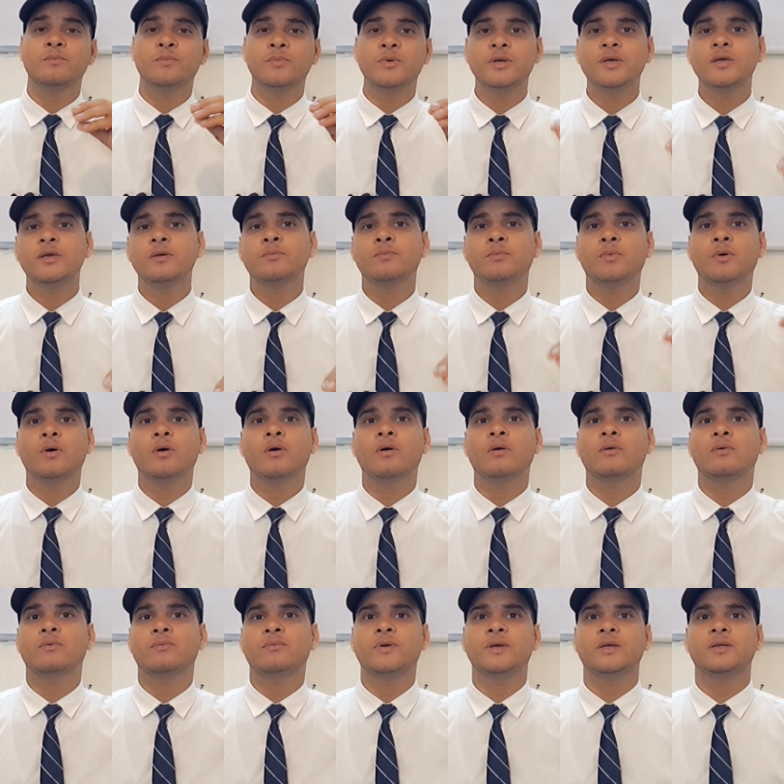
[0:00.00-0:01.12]
be
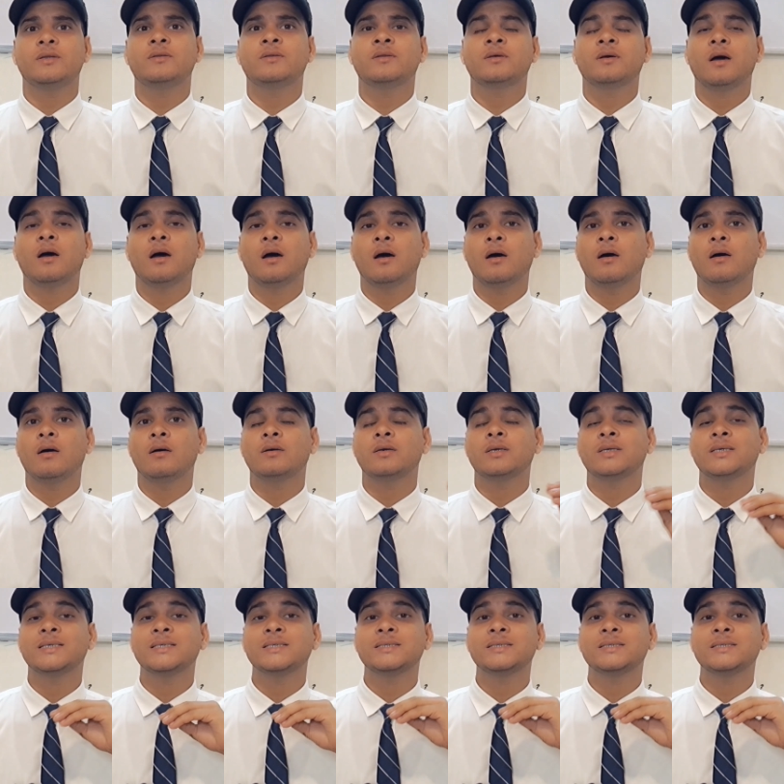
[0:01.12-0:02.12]
born with a